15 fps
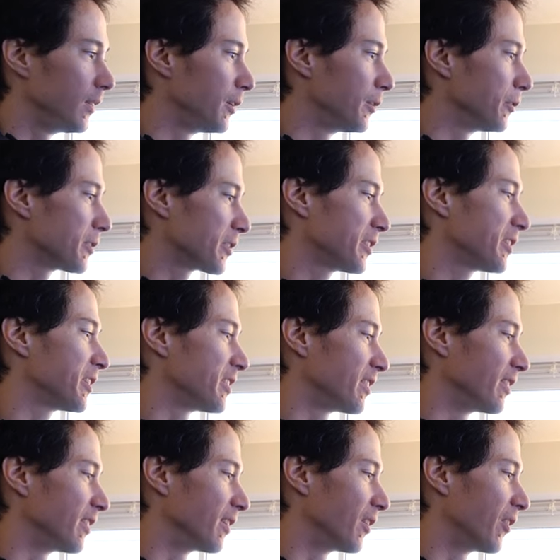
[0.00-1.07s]
You know,
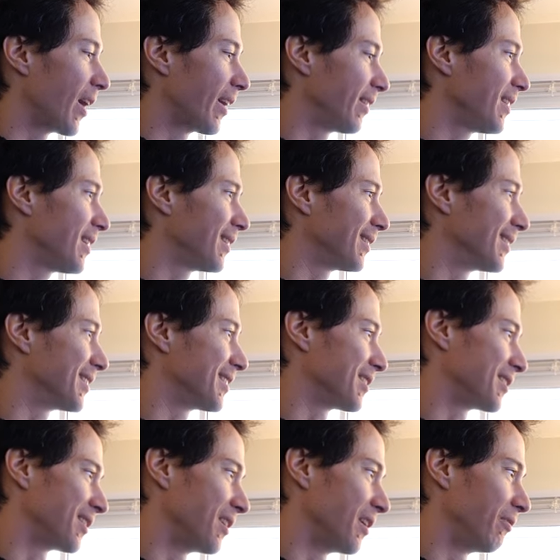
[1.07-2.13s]
seriously though, I think this
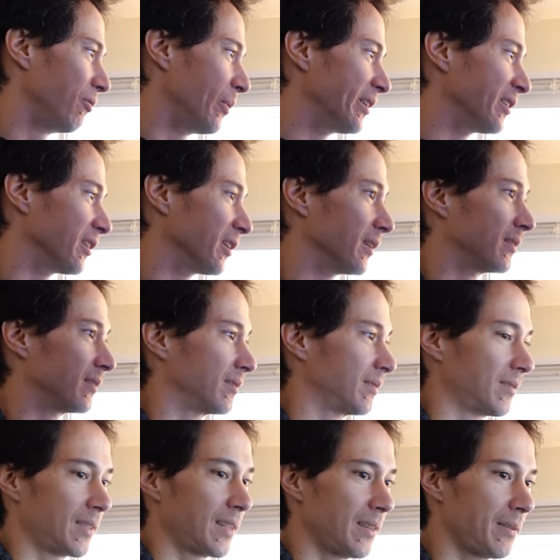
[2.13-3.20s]
is enough winter.
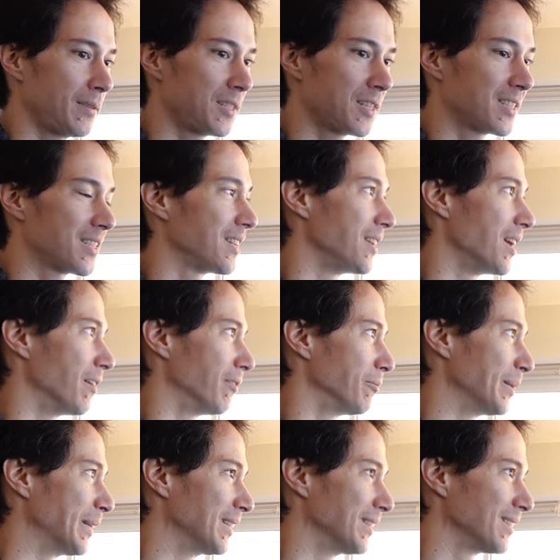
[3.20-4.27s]
It's just enough,
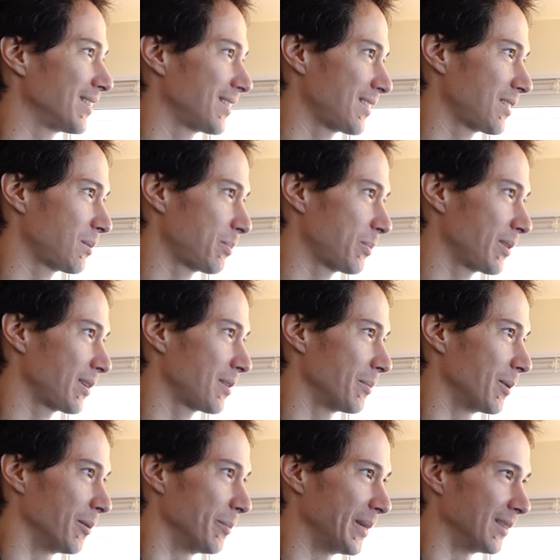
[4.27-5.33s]
man. At this point,
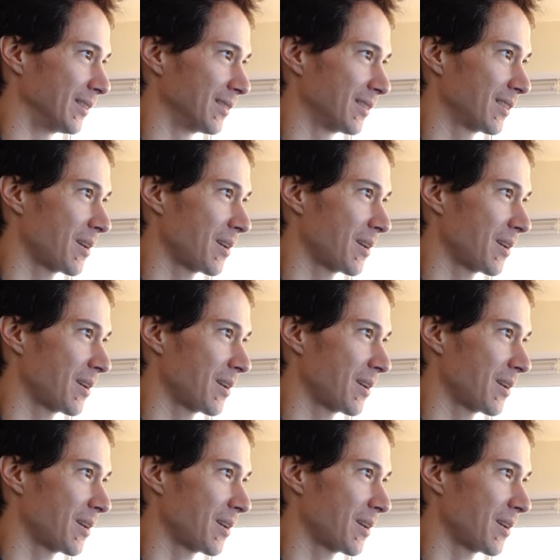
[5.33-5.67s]
come on, man.